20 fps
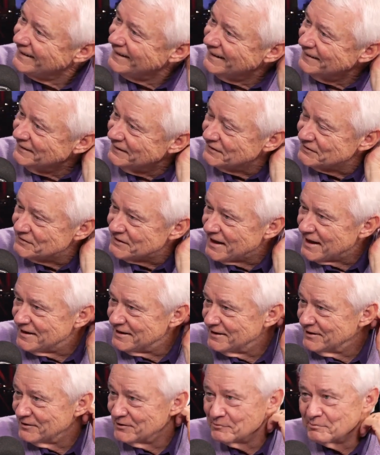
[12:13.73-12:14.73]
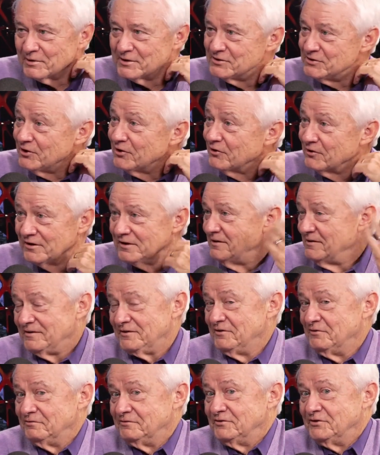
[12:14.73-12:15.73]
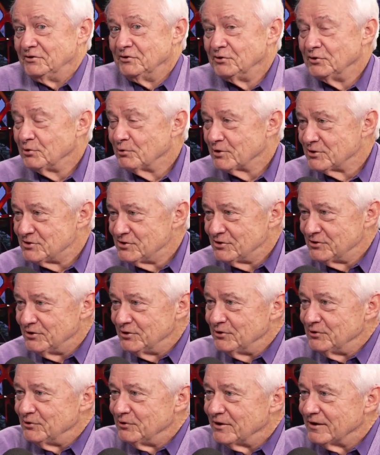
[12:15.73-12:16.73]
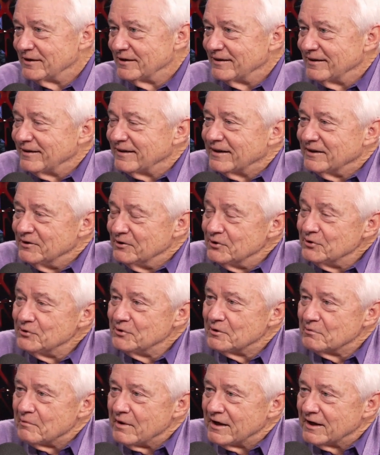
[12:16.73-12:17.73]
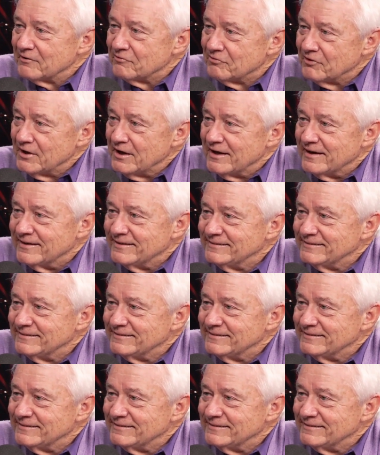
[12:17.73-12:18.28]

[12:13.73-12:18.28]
And this, that, and the other. But, you do what you do to make it fun.